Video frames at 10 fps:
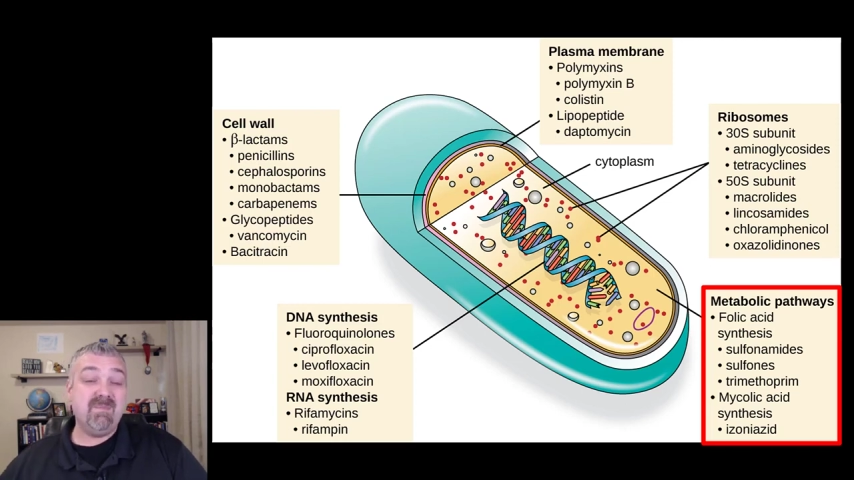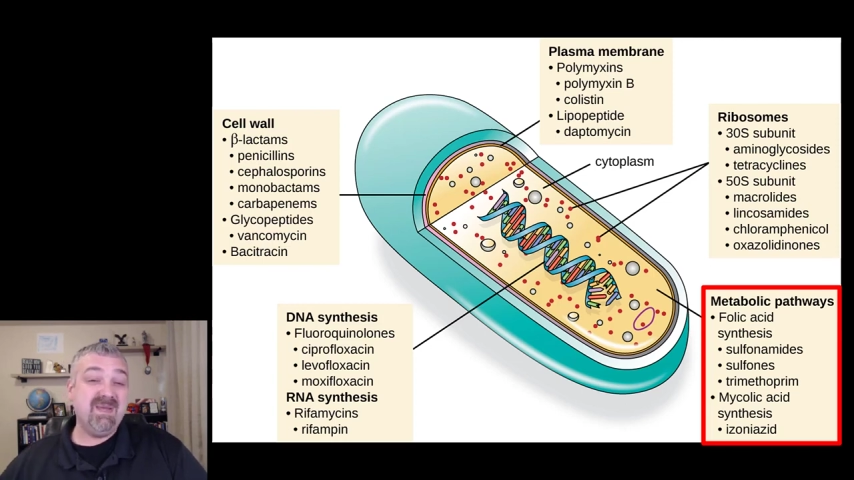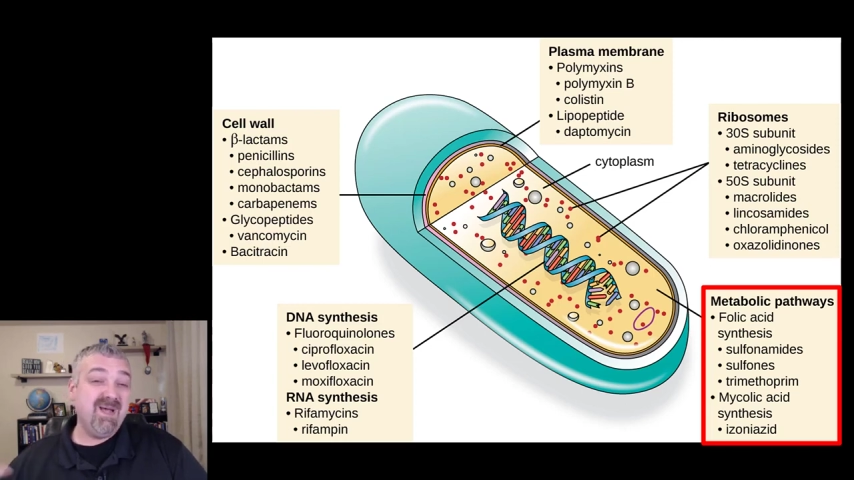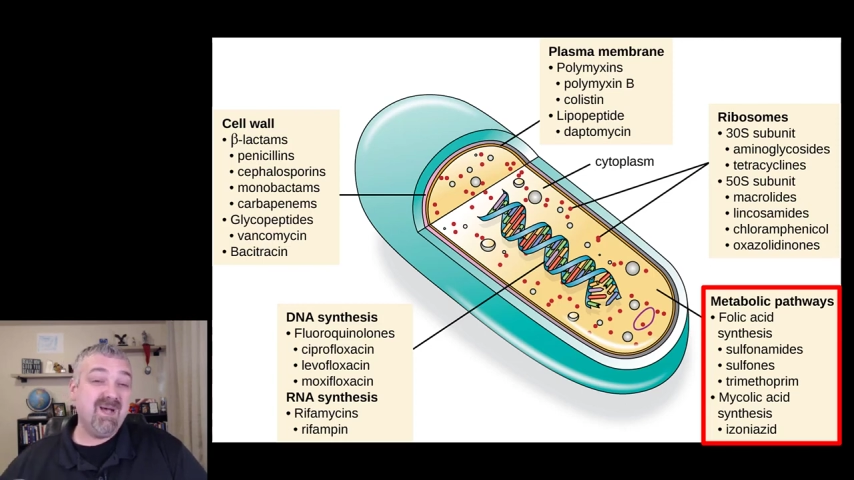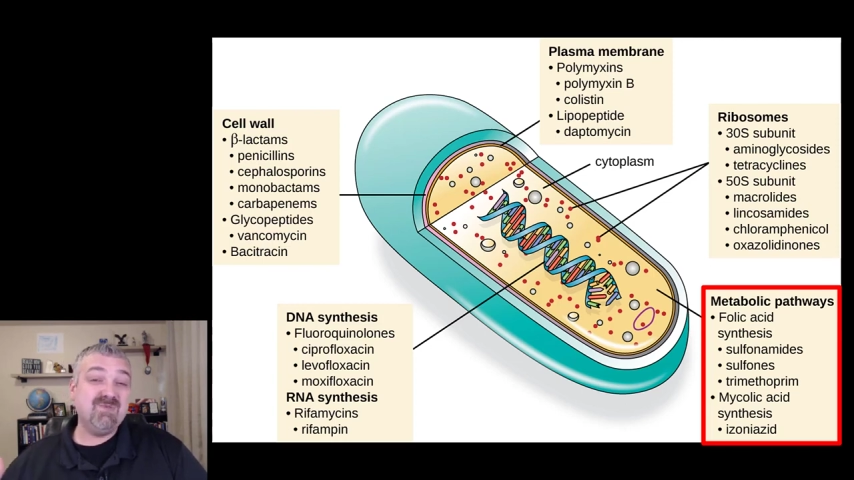but
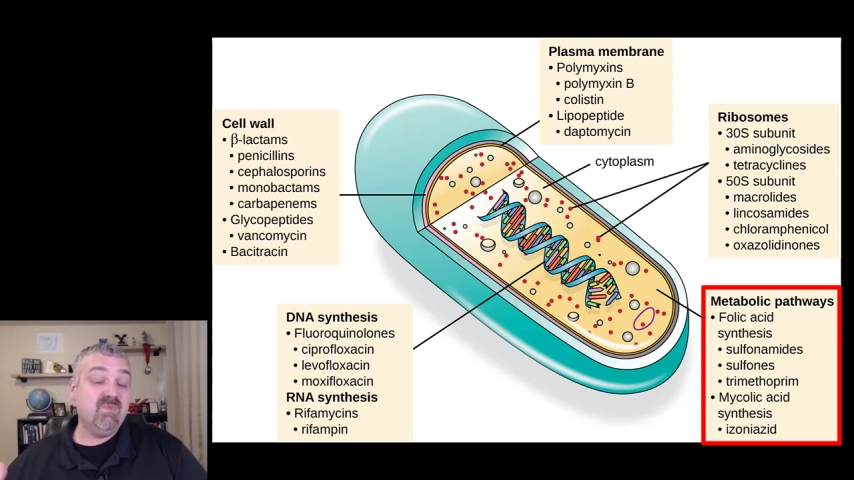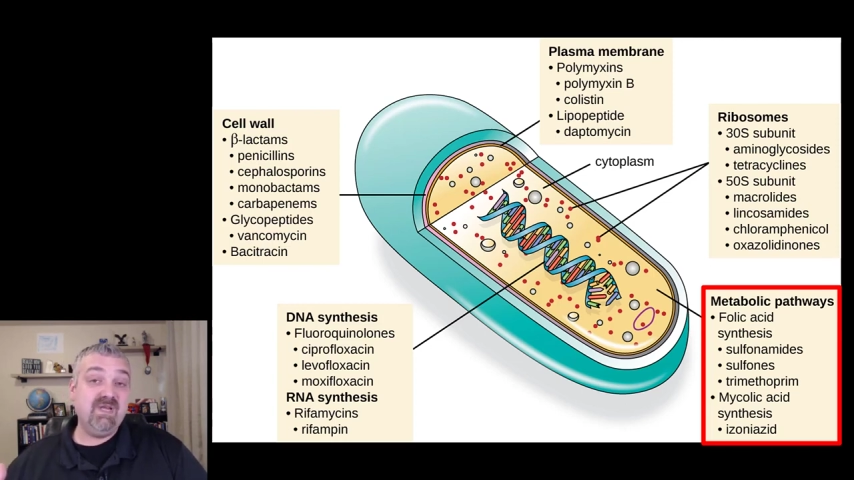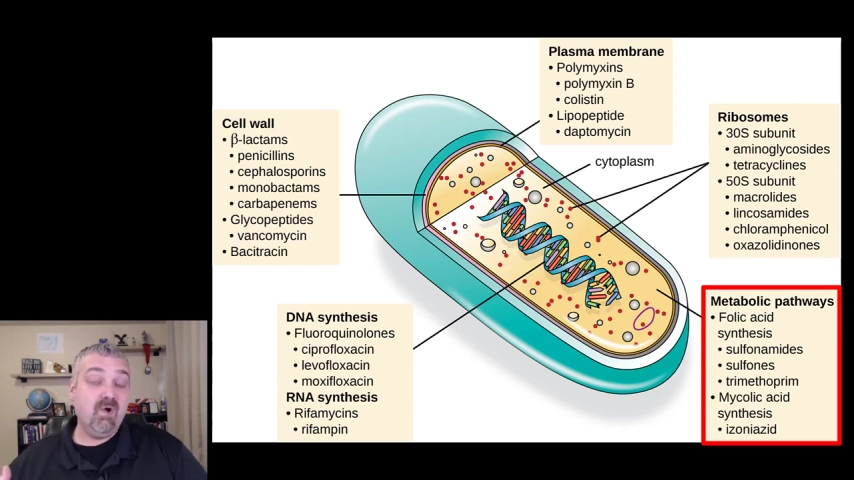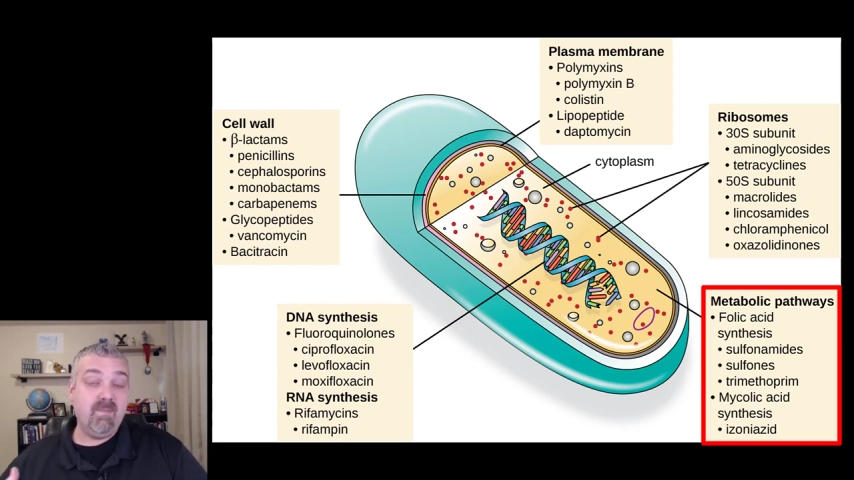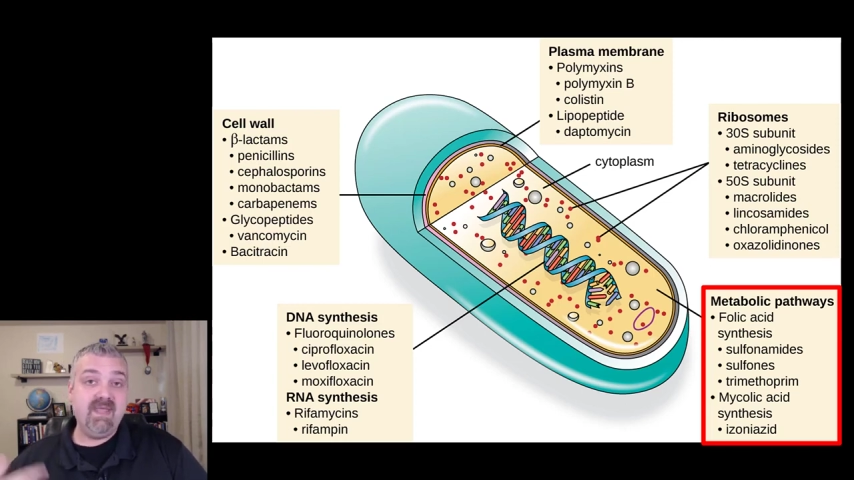because
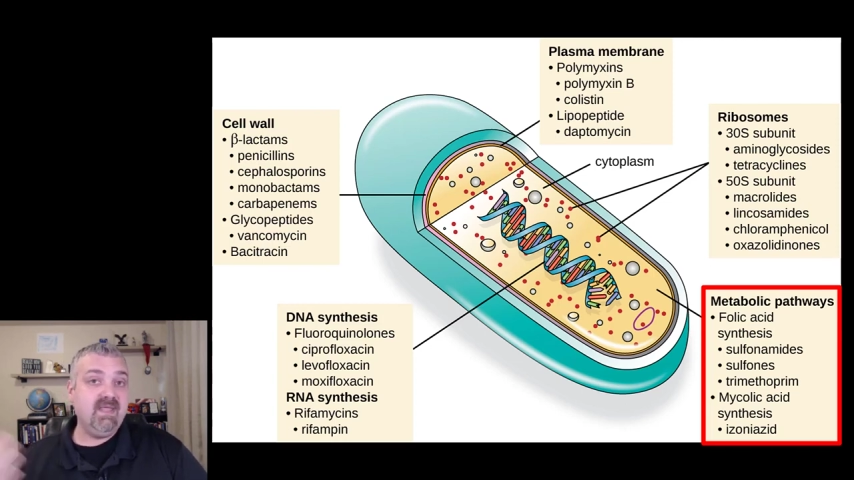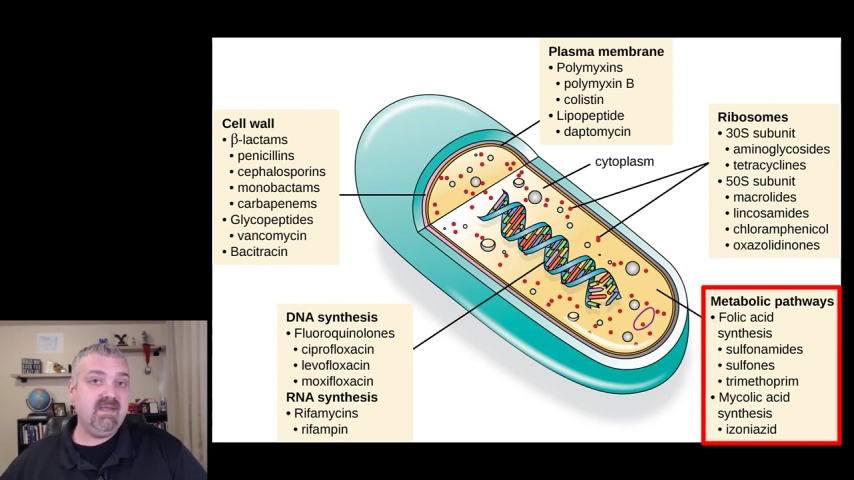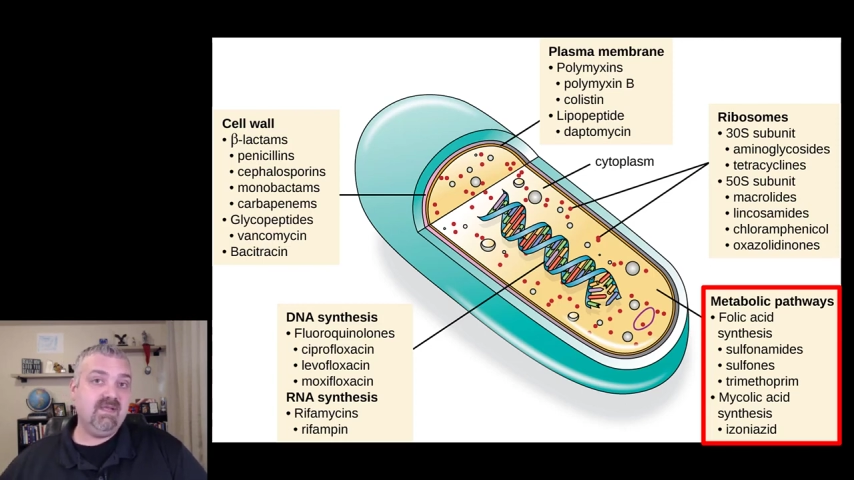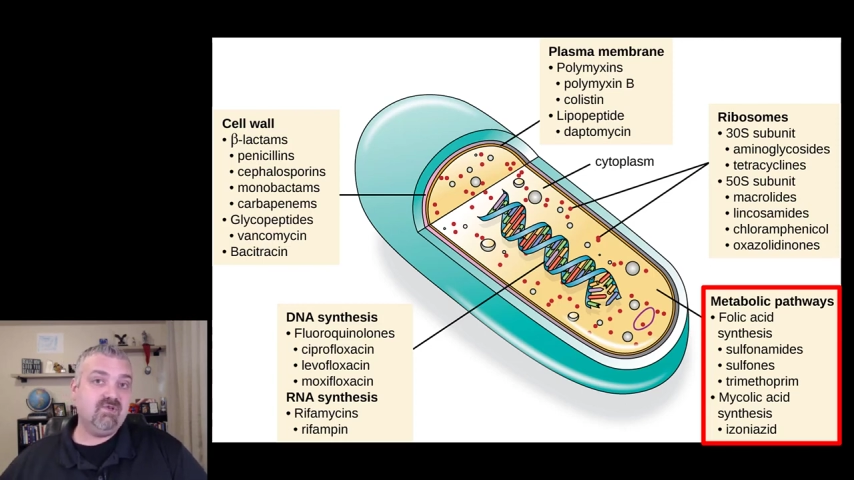we don't make it,